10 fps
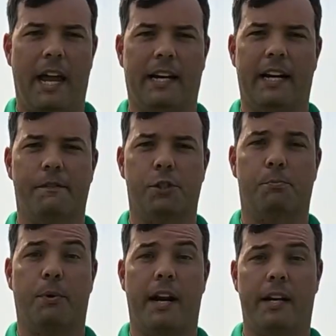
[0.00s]
and kind of
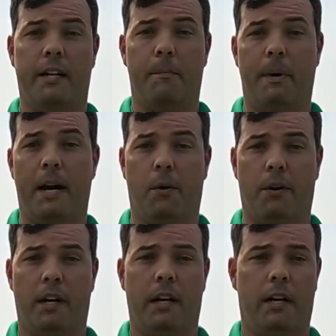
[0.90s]
spread it
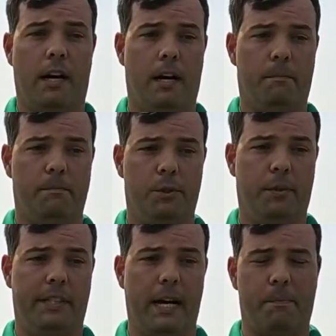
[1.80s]
about um,
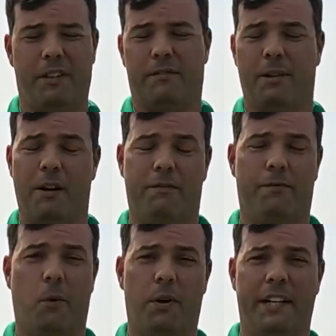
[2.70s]
to a depth of around
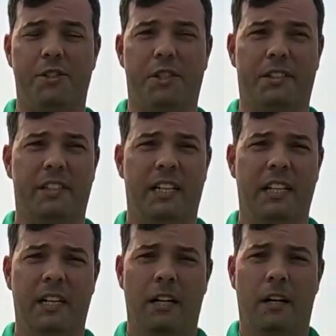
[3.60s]
four inches.
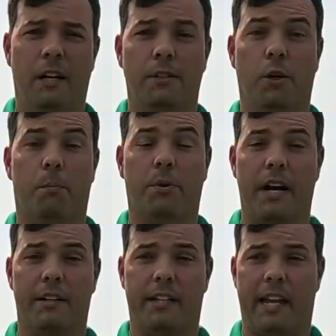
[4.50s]
So
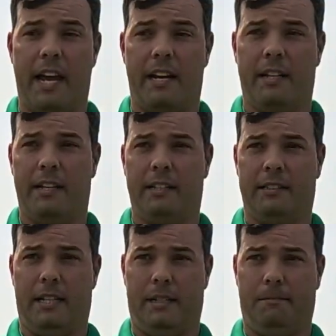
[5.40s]
prior to that,
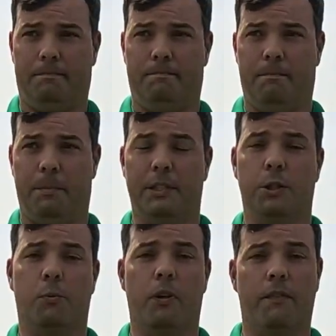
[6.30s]
um,
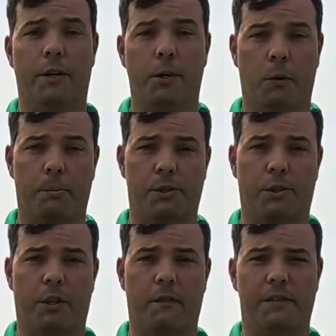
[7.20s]
this is one of our newer
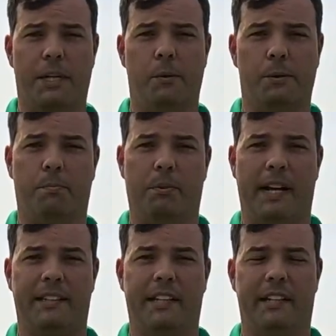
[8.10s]
preserves. It was
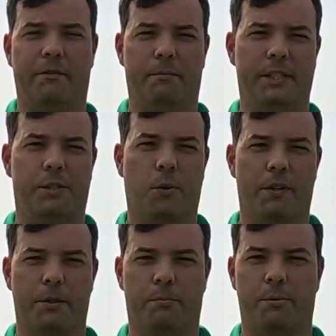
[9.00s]
planted,
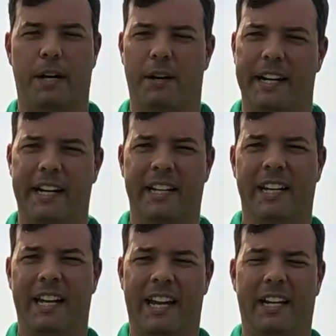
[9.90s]
restored to prairie
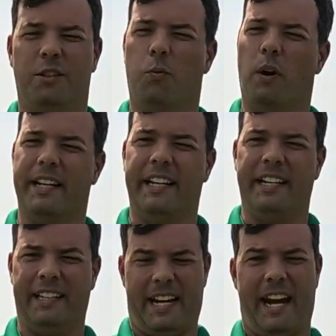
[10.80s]
in
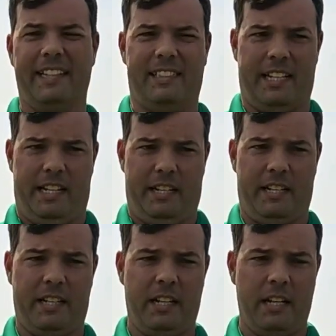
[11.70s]

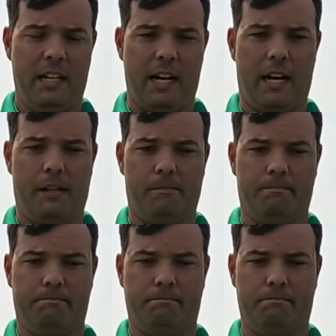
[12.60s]
2018. Um,